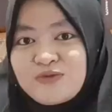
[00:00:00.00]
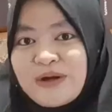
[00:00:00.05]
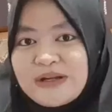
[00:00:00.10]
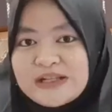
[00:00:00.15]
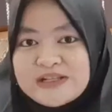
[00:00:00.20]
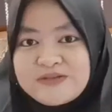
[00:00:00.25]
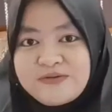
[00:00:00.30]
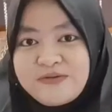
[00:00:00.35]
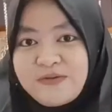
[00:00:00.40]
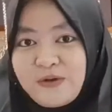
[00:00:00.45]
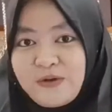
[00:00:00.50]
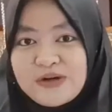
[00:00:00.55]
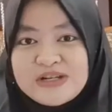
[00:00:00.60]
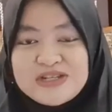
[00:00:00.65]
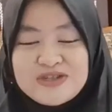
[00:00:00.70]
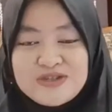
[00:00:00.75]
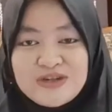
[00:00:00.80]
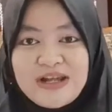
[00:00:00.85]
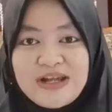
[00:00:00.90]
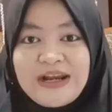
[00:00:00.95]
one is for
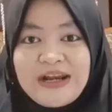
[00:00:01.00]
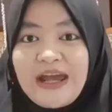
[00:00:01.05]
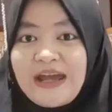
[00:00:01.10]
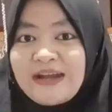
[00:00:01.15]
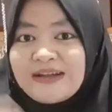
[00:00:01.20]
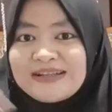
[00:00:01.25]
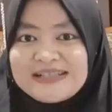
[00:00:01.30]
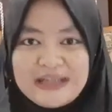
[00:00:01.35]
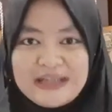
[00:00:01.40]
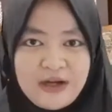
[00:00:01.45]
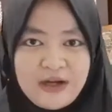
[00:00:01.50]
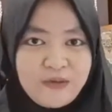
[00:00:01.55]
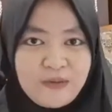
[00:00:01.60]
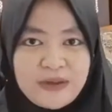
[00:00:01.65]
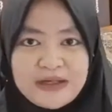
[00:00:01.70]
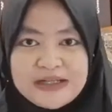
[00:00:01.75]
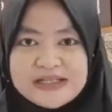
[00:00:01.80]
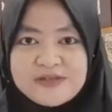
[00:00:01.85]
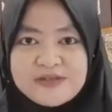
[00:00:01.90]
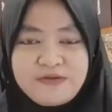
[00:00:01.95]
student and the second
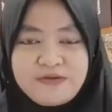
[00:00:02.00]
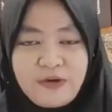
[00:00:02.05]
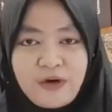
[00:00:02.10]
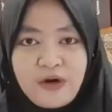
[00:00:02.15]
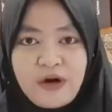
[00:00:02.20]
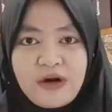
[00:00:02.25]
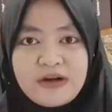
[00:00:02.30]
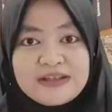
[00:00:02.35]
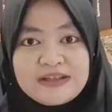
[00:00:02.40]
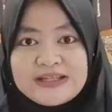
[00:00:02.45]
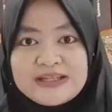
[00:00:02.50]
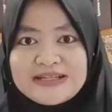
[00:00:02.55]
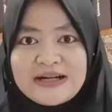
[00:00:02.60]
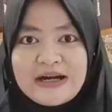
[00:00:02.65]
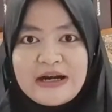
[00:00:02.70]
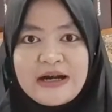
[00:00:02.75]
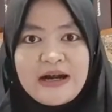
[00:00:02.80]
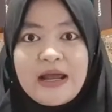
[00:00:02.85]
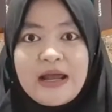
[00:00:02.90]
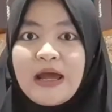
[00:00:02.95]
one is for
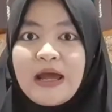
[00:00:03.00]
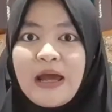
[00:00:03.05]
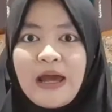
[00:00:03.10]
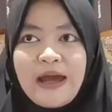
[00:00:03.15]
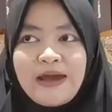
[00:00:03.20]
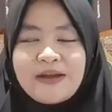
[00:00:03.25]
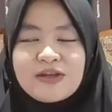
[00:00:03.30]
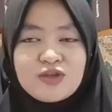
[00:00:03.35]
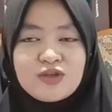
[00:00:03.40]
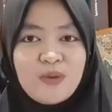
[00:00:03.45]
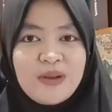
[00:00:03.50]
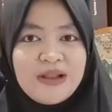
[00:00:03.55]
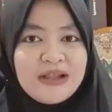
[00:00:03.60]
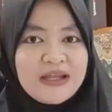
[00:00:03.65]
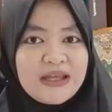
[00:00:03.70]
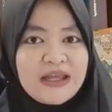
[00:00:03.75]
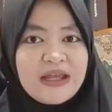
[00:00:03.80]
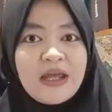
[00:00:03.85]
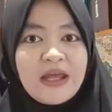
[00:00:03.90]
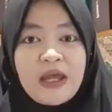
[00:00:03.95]
teacher.
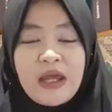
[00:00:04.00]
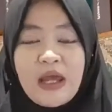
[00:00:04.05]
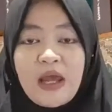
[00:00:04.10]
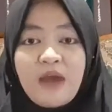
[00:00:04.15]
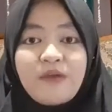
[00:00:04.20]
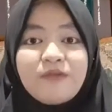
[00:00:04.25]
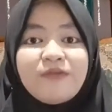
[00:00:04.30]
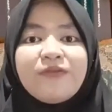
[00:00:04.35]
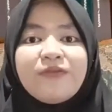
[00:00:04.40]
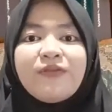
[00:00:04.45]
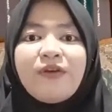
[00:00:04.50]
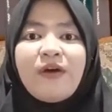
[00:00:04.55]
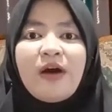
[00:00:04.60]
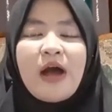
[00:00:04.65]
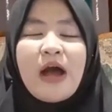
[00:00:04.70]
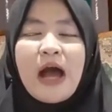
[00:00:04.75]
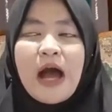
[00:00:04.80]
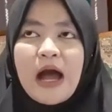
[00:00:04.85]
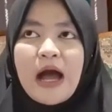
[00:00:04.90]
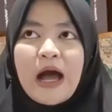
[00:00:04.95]
Actually, if
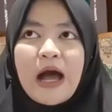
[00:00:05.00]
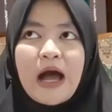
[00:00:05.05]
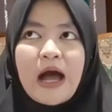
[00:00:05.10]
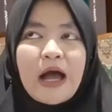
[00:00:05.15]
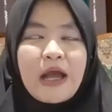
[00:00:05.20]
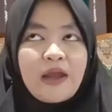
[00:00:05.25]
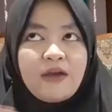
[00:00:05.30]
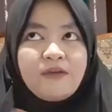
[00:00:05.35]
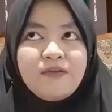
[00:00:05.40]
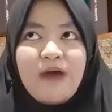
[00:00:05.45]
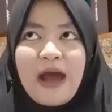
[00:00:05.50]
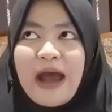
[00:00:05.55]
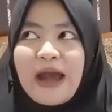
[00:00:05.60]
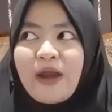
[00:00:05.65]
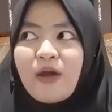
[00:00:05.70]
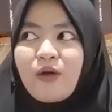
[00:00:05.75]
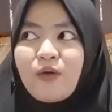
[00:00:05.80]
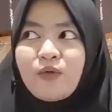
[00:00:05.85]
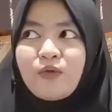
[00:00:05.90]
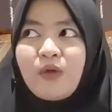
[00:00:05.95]

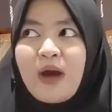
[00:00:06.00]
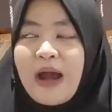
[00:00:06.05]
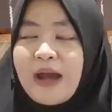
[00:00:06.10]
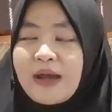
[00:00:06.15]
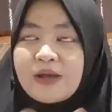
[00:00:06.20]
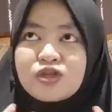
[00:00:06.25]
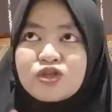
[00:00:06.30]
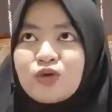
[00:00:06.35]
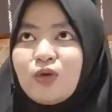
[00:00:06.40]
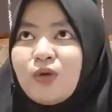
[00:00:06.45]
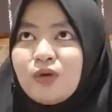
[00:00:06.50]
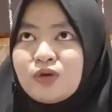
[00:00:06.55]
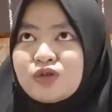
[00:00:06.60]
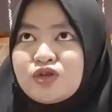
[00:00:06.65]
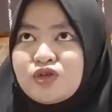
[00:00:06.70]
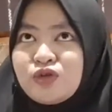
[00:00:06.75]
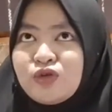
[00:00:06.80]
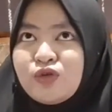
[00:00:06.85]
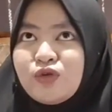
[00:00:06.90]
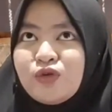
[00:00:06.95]
I told
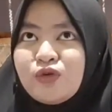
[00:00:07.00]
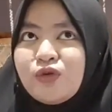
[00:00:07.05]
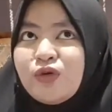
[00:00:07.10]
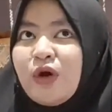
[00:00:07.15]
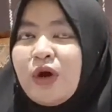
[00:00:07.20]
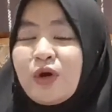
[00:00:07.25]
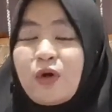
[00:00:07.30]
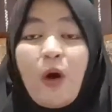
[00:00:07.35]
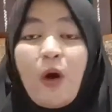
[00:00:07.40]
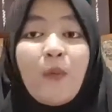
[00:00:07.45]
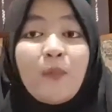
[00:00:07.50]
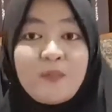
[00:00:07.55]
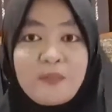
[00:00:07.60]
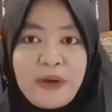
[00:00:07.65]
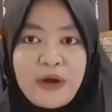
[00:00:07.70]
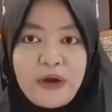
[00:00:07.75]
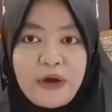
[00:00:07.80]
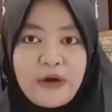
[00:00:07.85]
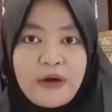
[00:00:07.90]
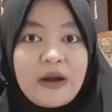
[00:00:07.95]
to
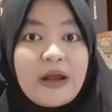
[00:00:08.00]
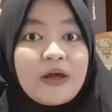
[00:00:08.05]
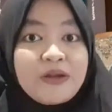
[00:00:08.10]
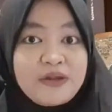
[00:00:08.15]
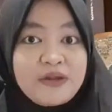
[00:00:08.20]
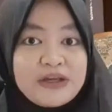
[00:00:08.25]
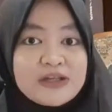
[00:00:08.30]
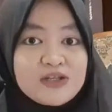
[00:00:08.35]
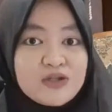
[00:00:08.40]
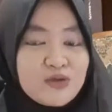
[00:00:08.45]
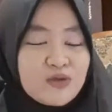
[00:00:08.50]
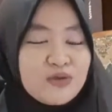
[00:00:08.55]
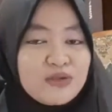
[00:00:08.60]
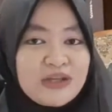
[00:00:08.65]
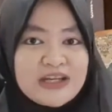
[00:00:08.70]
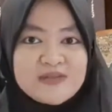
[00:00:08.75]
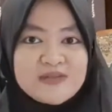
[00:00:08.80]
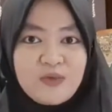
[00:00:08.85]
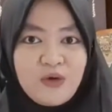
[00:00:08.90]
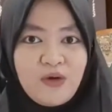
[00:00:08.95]
compare those two
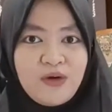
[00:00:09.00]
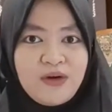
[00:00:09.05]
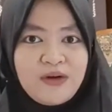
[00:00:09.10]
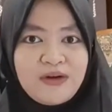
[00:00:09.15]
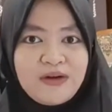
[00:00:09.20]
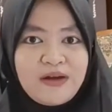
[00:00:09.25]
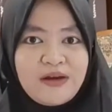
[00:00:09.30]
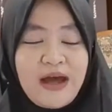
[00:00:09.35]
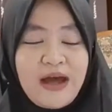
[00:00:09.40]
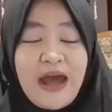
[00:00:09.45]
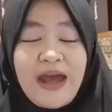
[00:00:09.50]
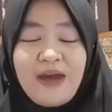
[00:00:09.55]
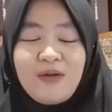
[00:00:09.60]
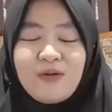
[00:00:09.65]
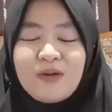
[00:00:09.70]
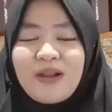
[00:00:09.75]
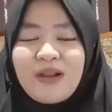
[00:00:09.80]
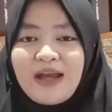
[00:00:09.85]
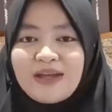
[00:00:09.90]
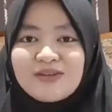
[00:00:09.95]
textbook, I
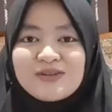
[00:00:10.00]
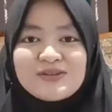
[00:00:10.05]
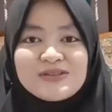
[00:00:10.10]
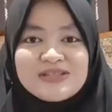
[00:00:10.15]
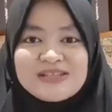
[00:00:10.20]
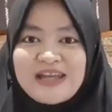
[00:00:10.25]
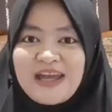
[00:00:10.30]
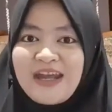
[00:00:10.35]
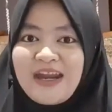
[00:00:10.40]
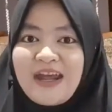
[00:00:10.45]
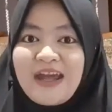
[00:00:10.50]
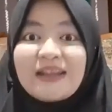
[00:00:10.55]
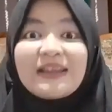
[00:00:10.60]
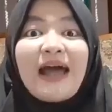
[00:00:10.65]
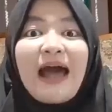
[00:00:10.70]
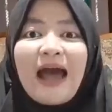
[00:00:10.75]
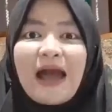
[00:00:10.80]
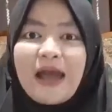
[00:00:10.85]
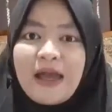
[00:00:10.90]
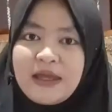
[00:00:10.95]
would like to say that
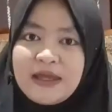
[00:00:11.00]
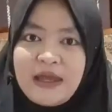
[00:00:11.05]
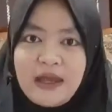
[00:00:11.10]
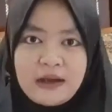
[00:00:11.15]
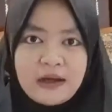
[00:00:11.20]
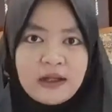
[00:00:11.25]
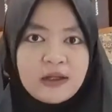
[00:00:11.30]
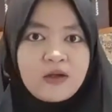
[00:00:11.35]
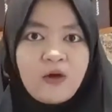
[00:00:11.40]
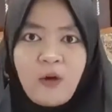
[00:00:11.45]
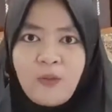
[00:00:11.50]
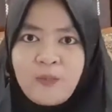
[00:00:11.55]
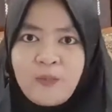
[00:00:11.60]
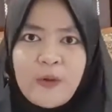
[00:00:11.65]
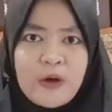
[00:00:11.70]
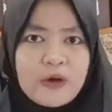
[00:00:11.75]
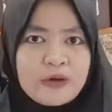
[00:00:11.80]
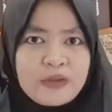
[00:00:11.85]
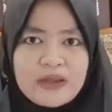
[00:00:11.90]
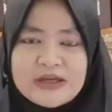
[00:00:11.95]
I cannot
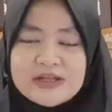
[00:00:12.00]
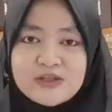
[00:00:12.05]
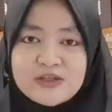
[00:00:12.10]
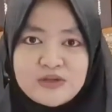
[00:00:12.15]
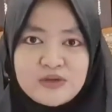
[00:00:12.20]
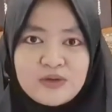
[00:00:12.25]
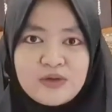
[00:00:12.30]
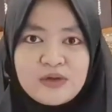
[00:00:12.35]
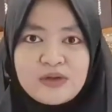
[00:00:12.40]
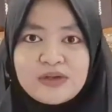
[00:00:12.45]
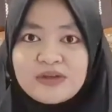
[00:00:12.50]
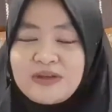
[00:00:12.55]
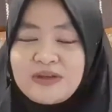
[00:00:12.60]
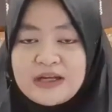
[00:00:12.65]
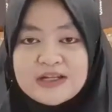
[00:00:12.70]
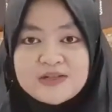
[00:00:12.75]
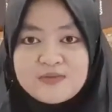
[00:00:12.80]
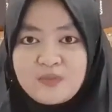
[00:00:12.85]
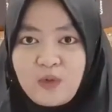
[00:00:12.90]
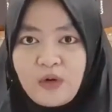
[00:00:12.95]
compare those two
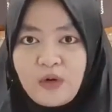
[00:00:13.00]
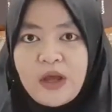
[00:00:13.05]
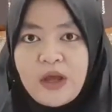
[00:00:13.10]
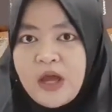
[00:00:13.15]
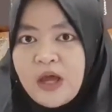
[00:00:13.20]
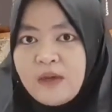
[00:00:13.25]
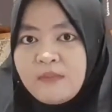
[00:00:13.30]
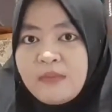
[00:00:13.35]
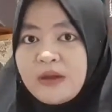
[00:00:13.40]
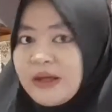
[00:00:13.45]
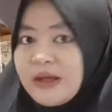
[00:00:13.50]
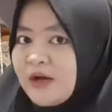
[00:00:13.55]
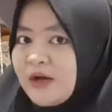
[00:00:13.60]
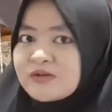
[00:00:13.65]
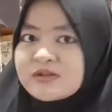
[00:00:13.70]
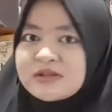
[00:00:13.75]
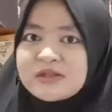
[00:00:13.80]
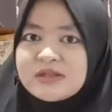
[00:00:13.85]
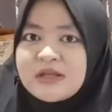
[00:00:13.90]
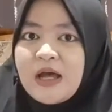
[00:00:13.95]
textbook
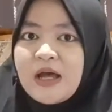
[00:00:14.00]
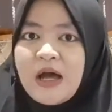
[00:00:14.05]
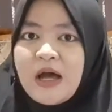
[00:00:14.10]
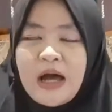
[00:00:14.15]
because